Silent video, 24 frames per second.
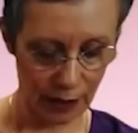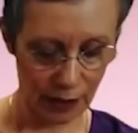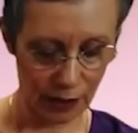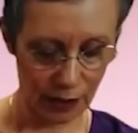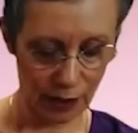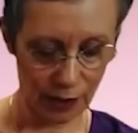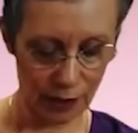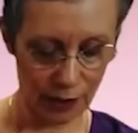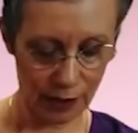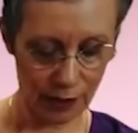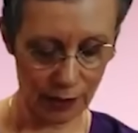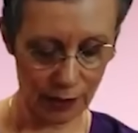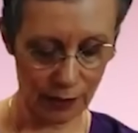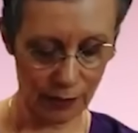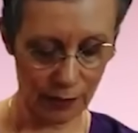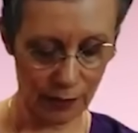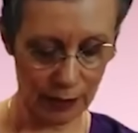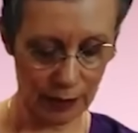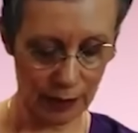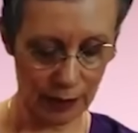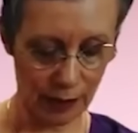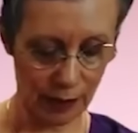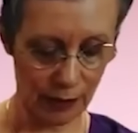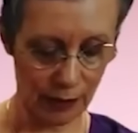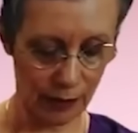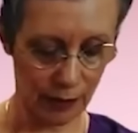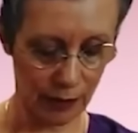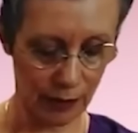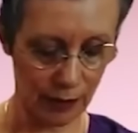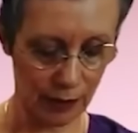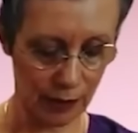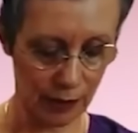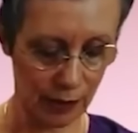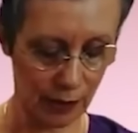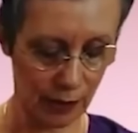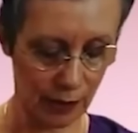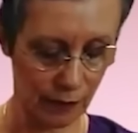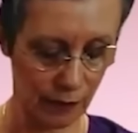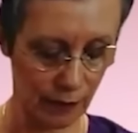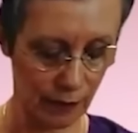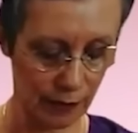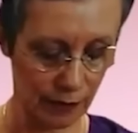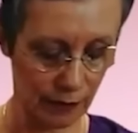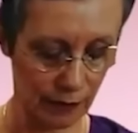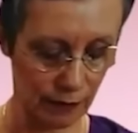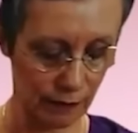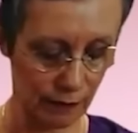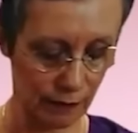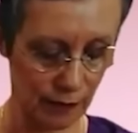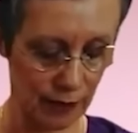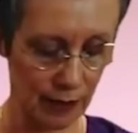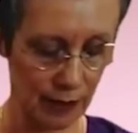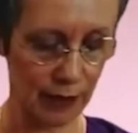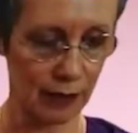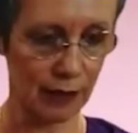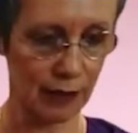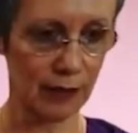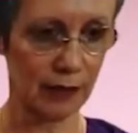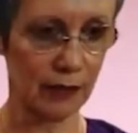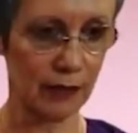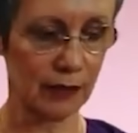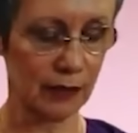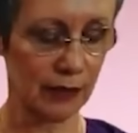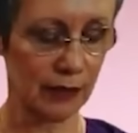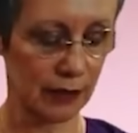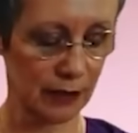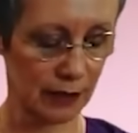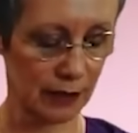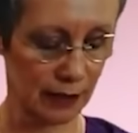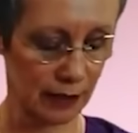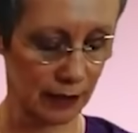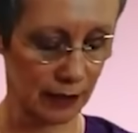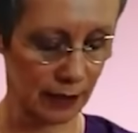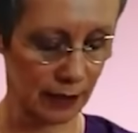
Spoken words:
Just as we did earlier with the fingers,